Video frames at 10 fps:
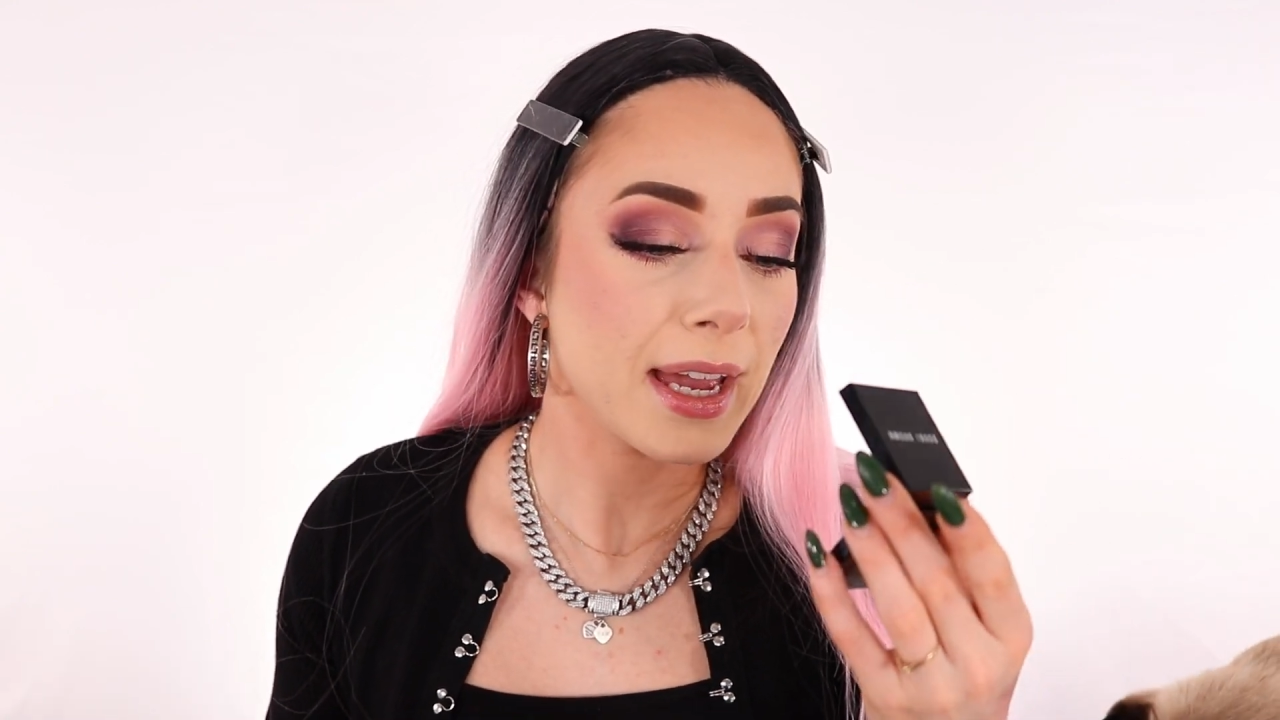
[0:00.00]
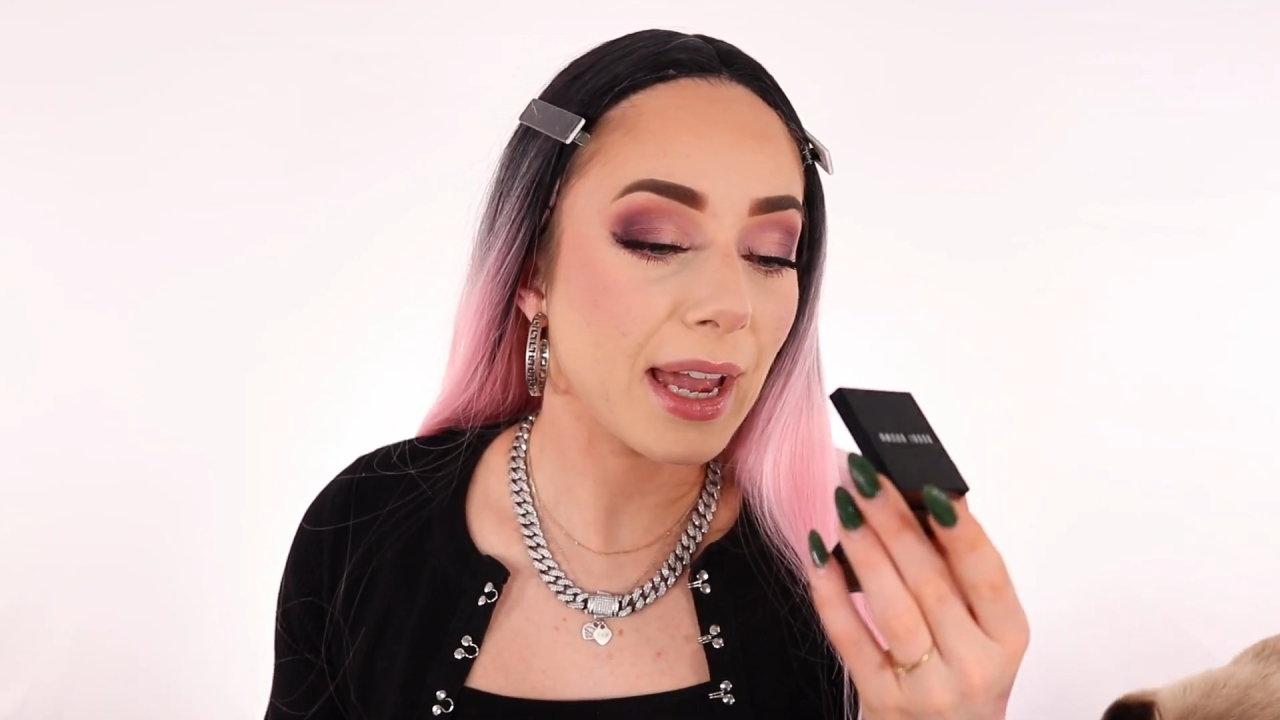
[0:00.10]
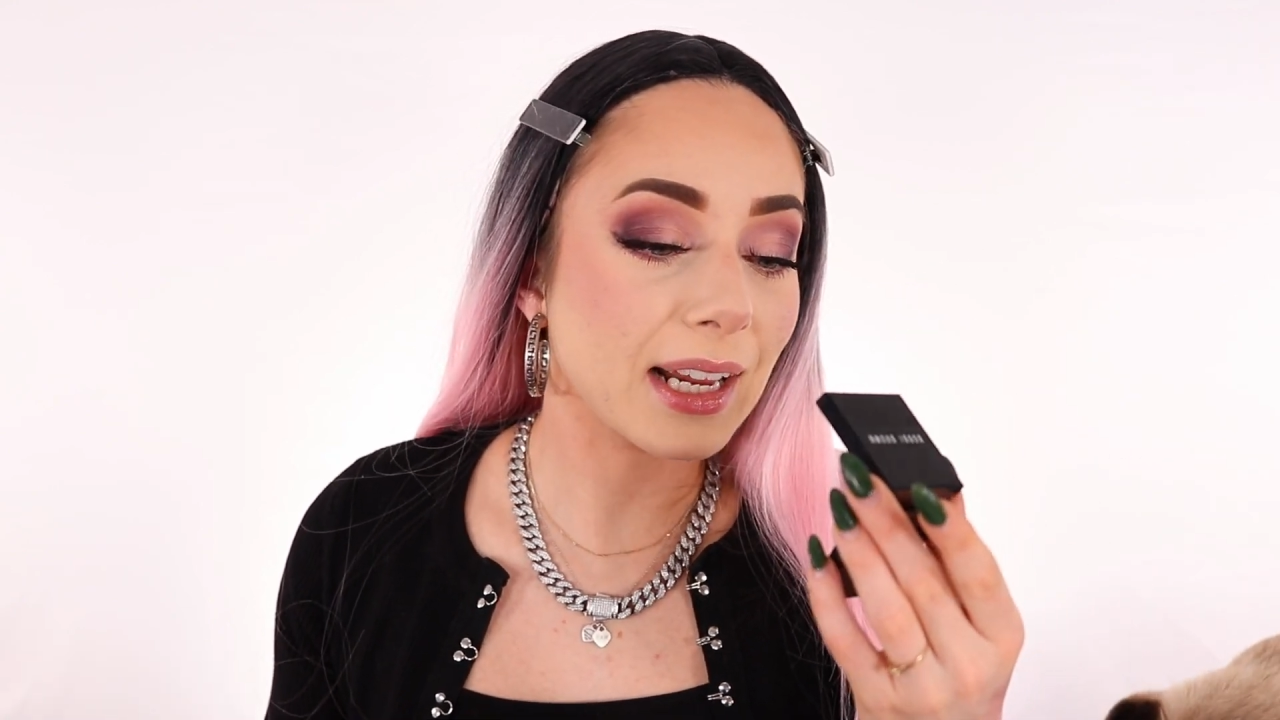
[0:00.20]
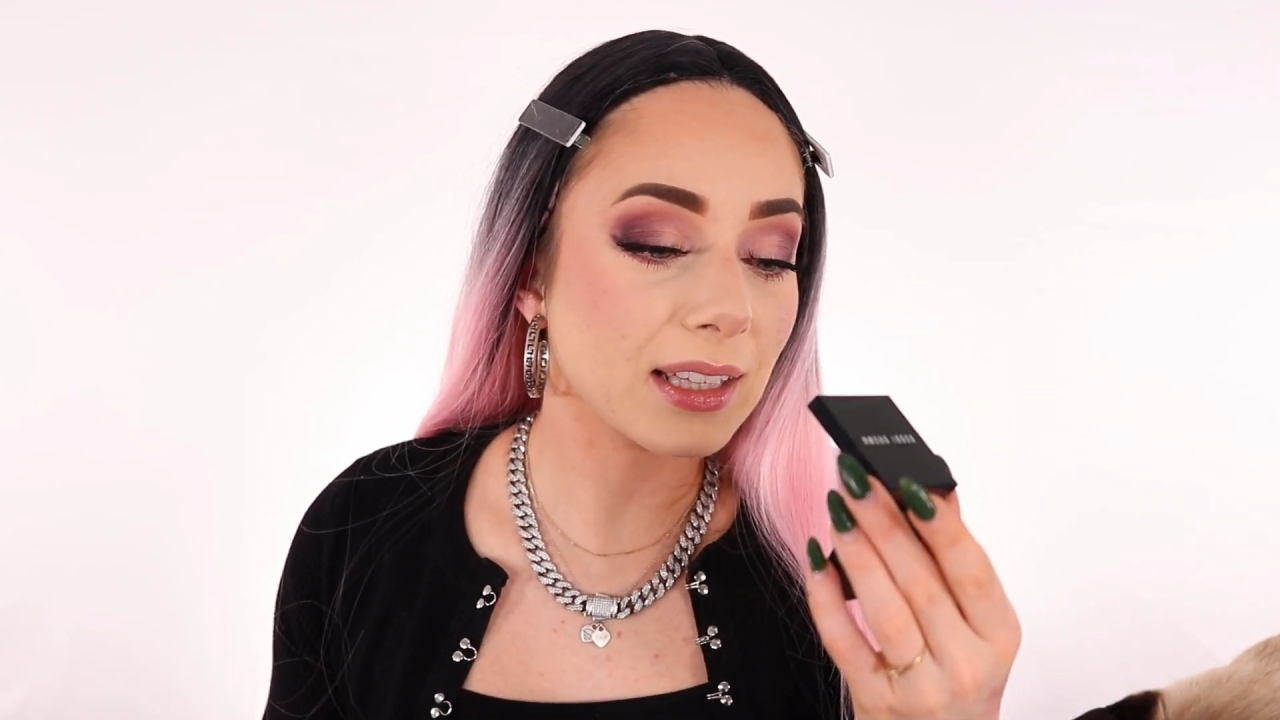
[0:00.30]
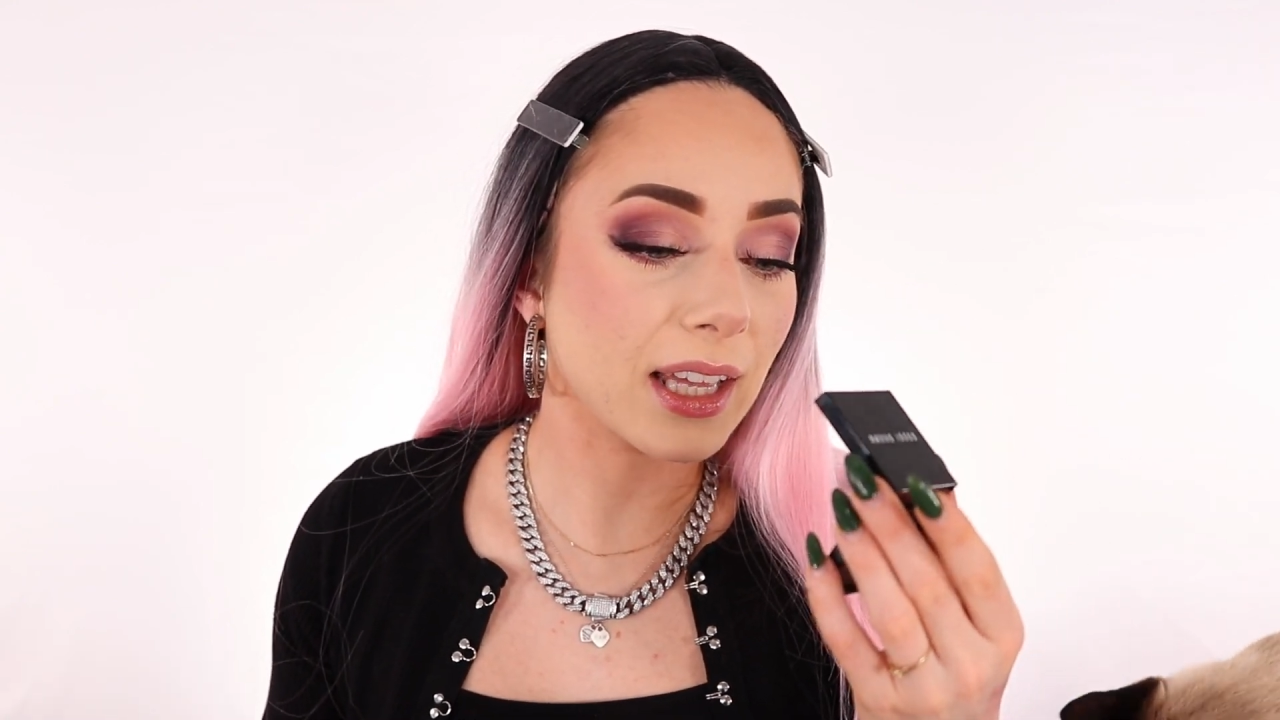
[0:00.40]

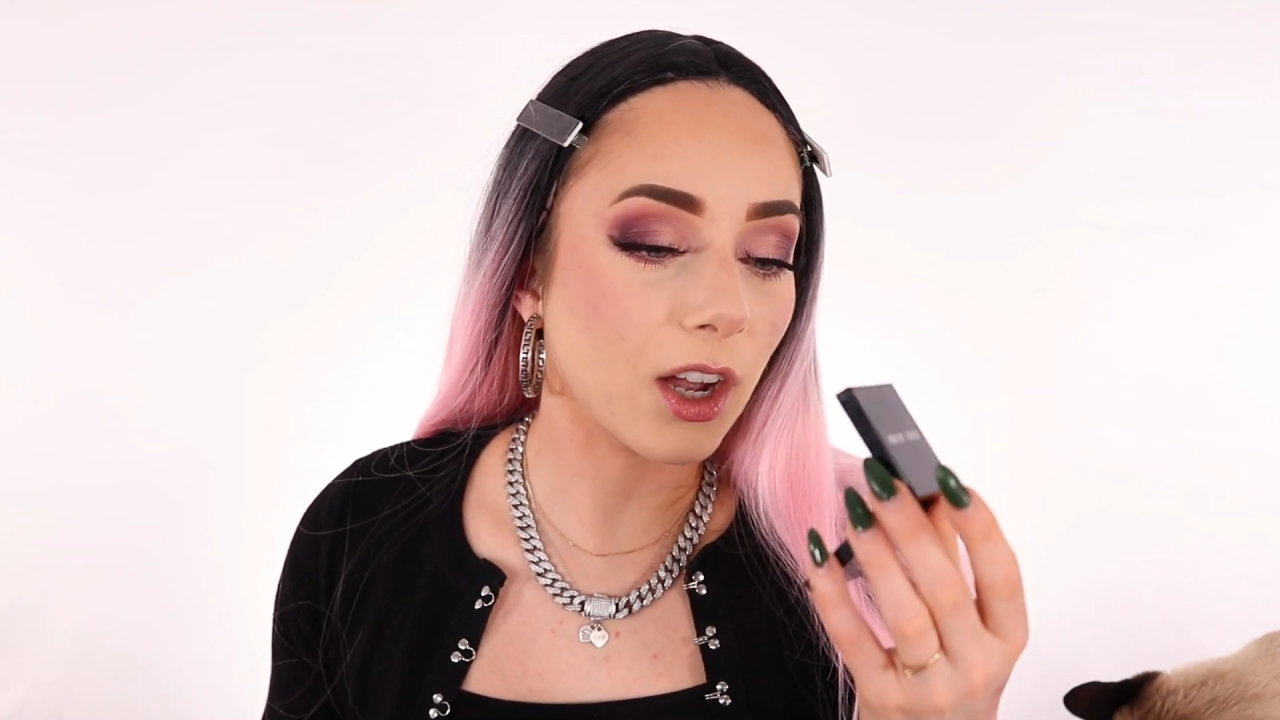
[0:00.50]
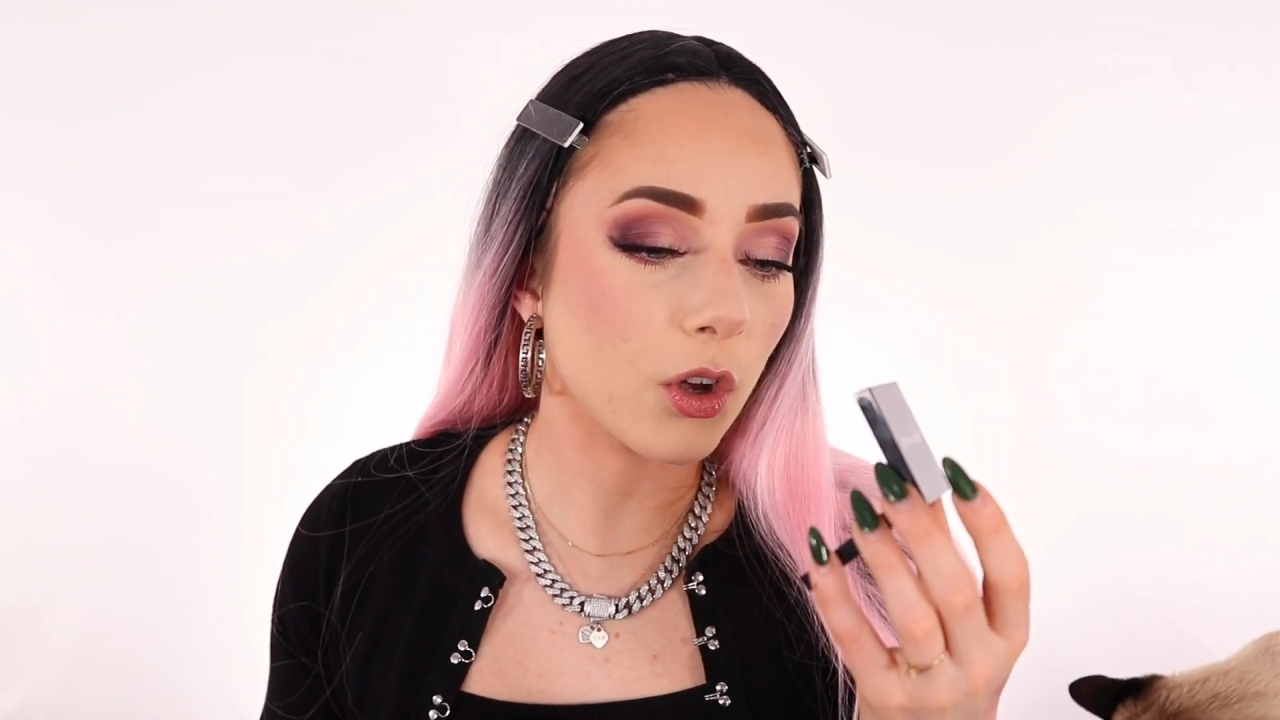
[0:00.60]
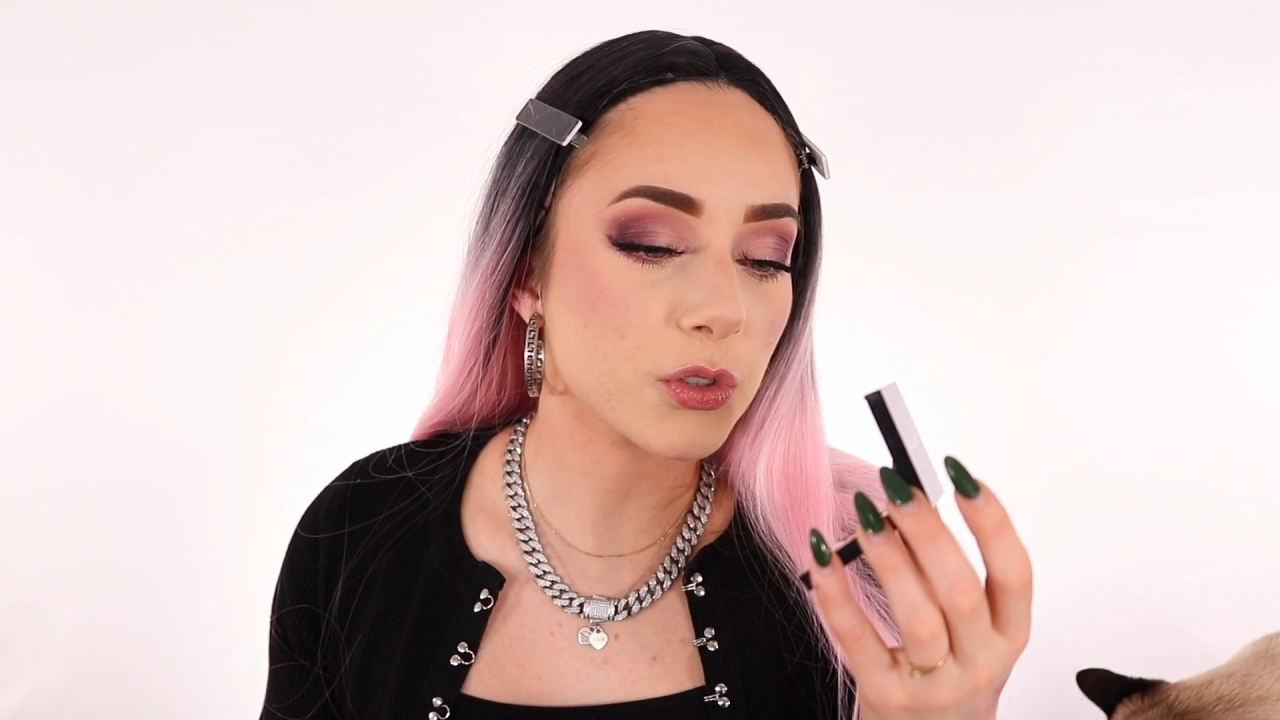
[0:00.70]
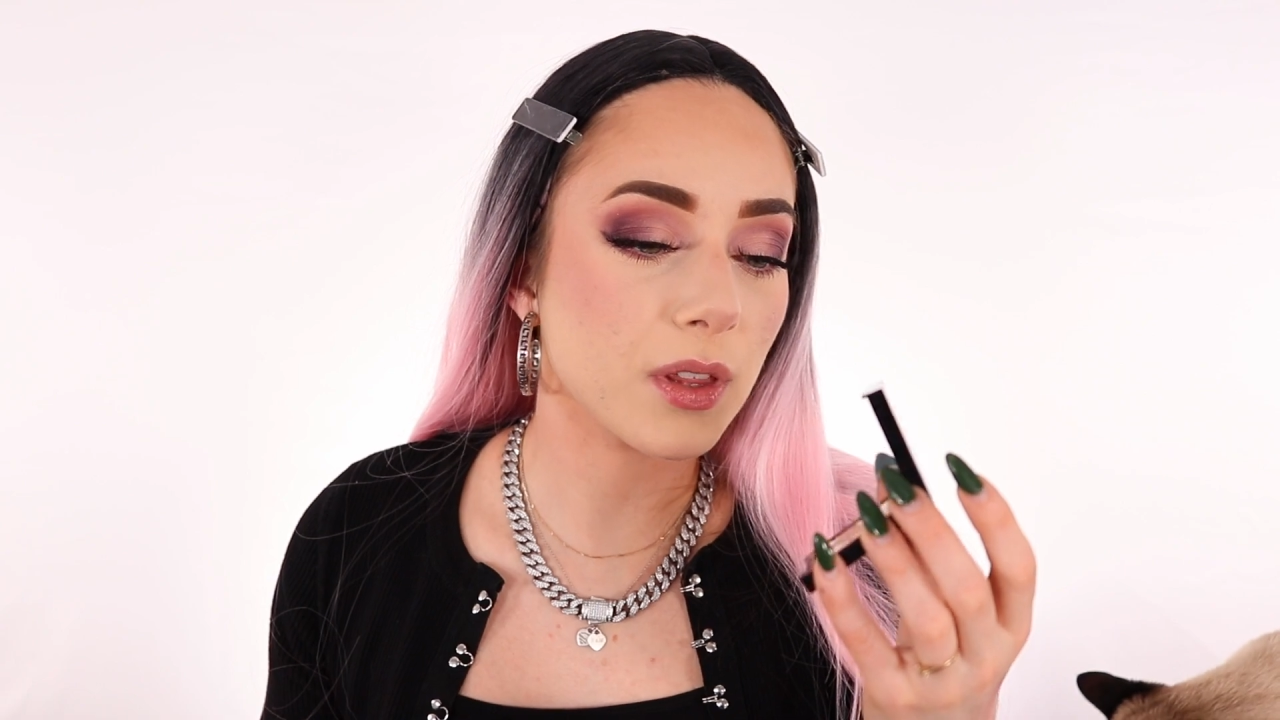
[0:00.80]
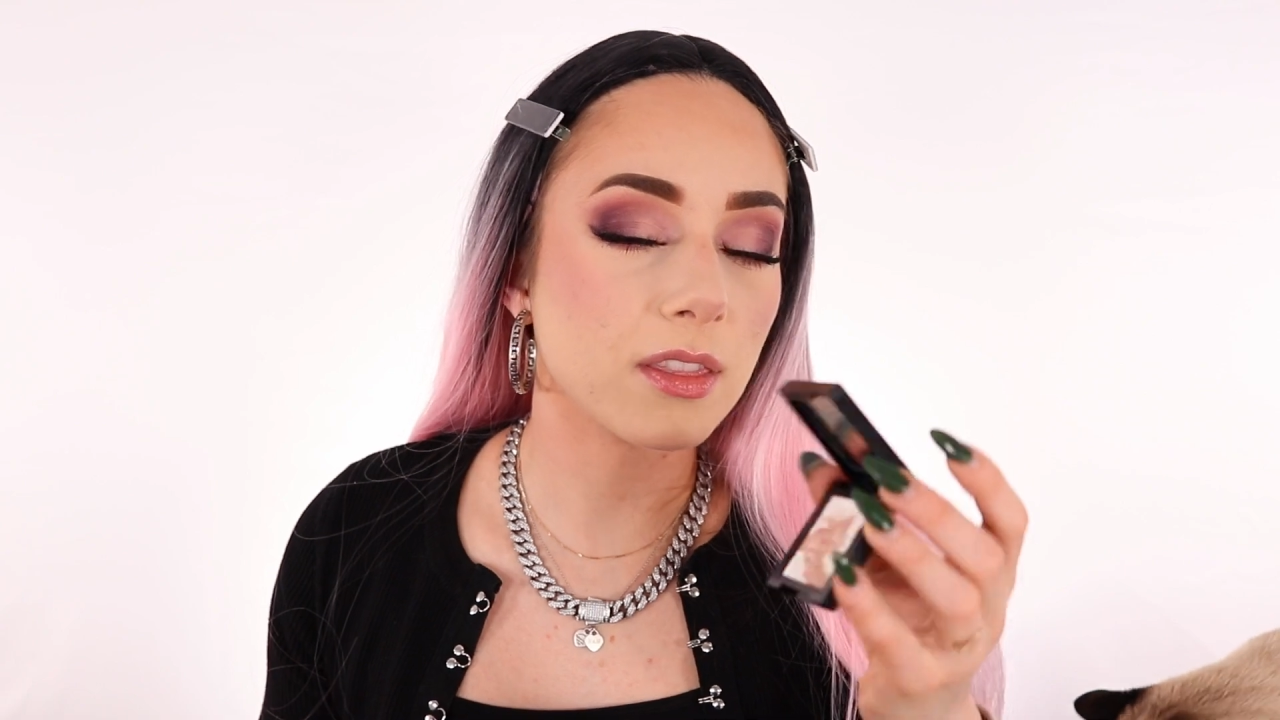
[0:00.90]
And I like
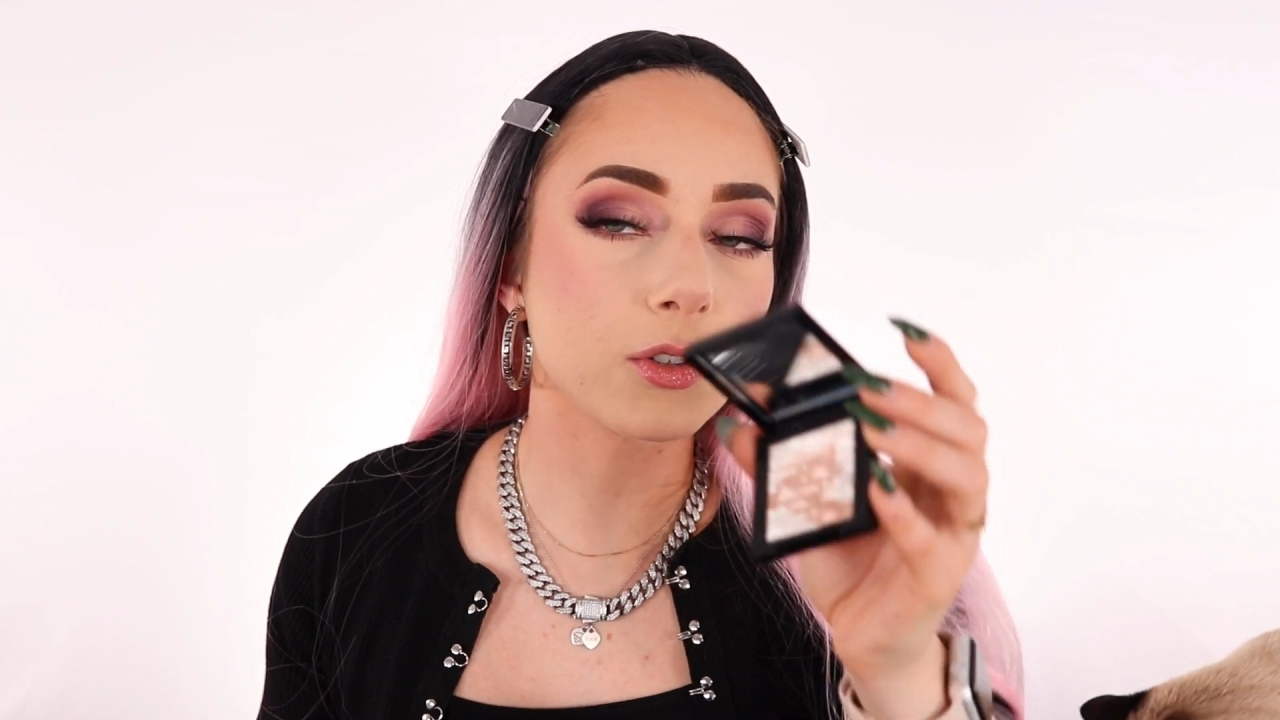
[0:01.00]
also that